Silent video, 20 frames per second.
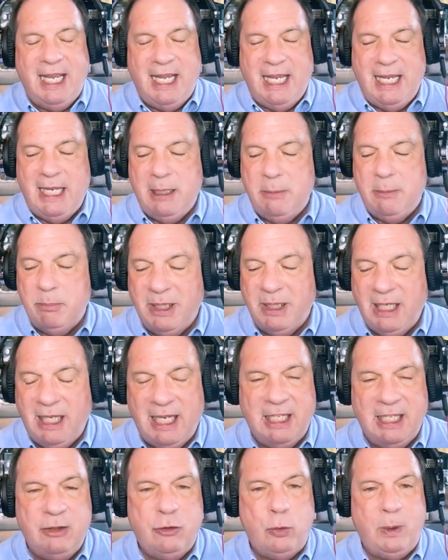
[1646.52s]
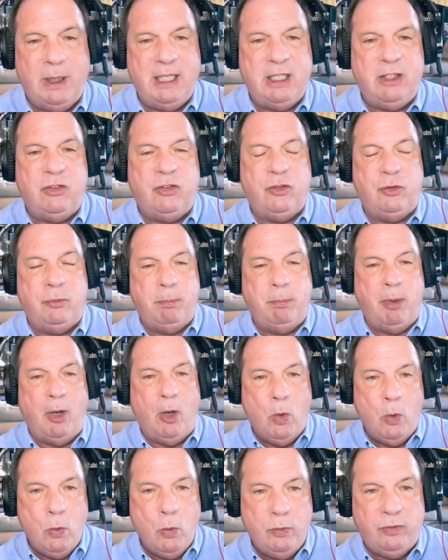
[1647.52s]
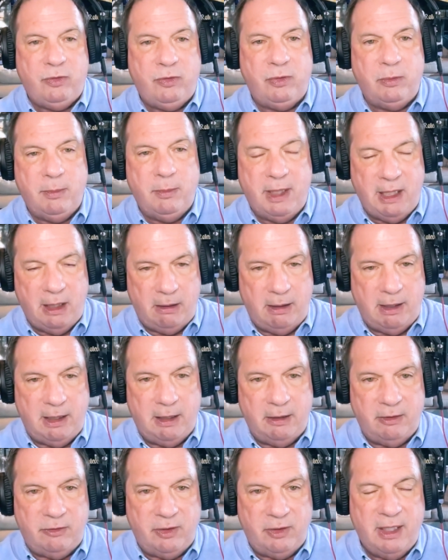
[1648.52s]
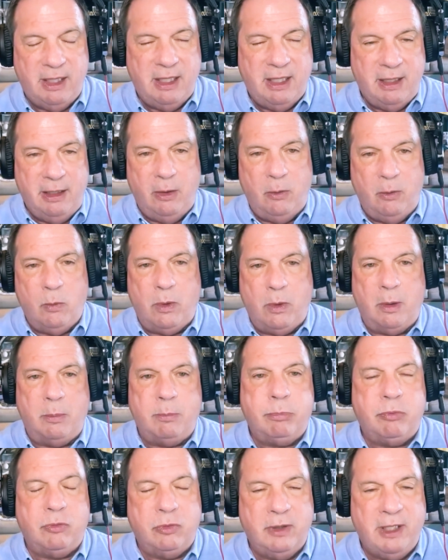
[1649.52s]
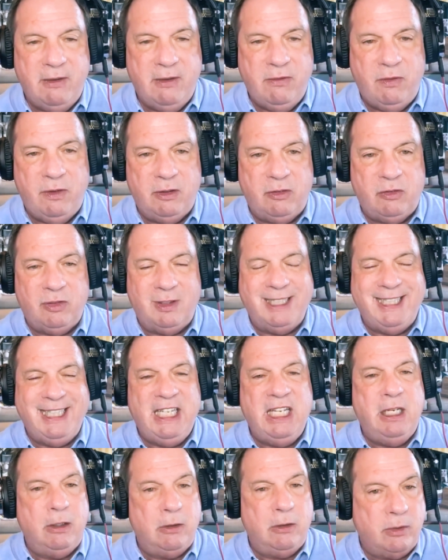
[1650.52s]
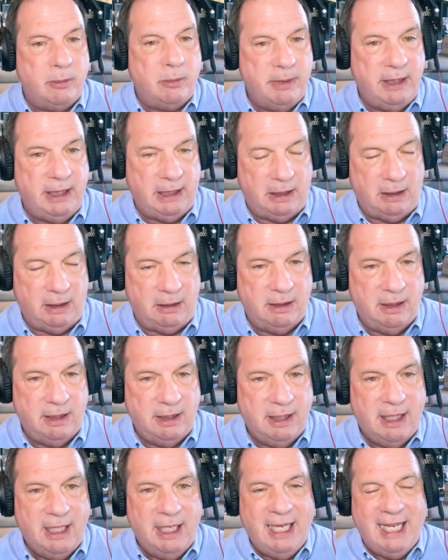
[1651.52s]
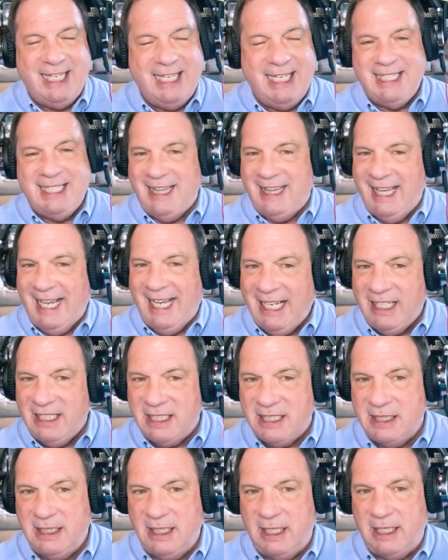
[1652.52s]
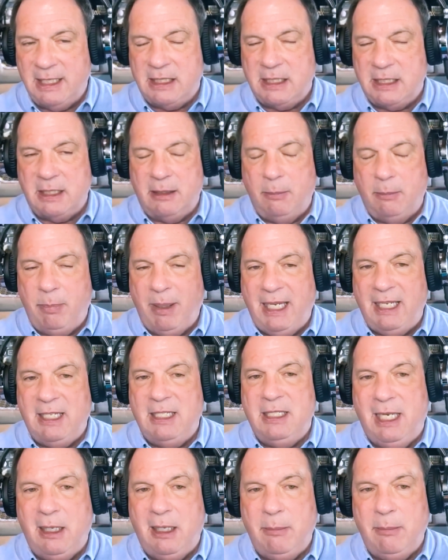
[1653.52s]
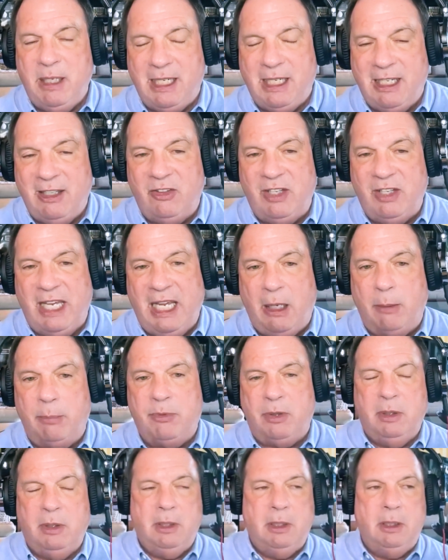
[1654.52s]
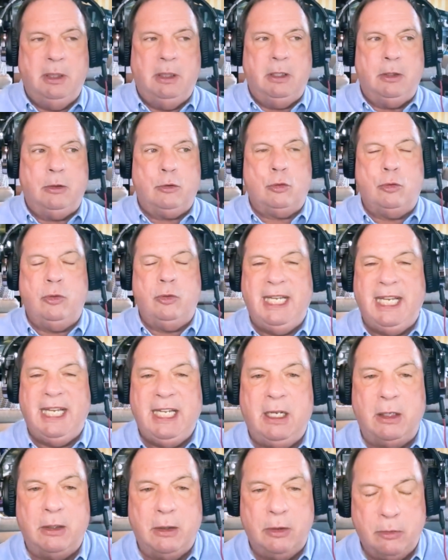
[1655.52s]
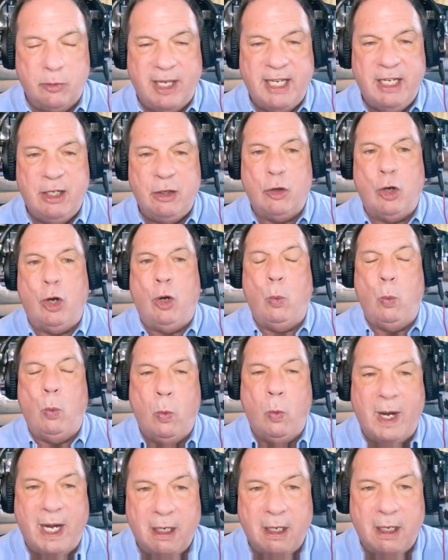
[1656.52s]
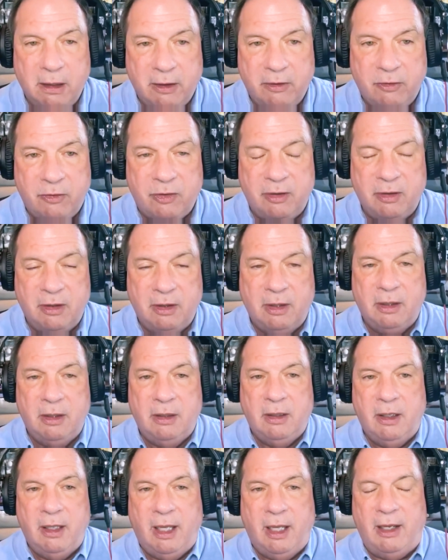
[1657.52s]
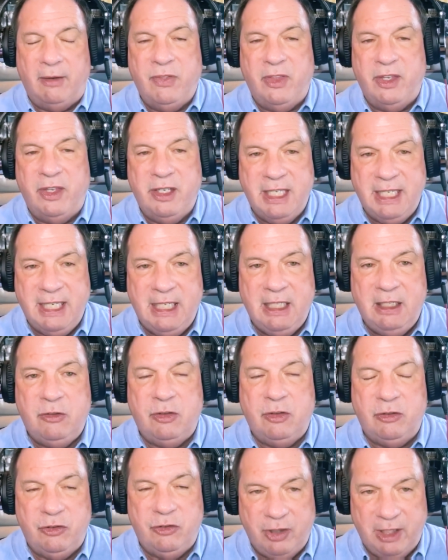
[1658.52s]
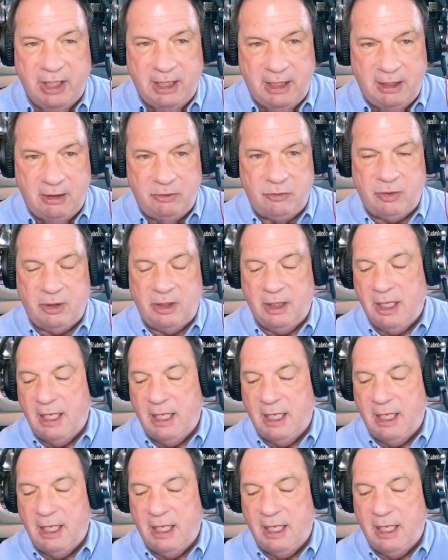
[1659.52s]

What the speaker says: it began to expose some areas that were previously incremental. And in that sense, the pandemic has helped create a greater awareness of the need to change.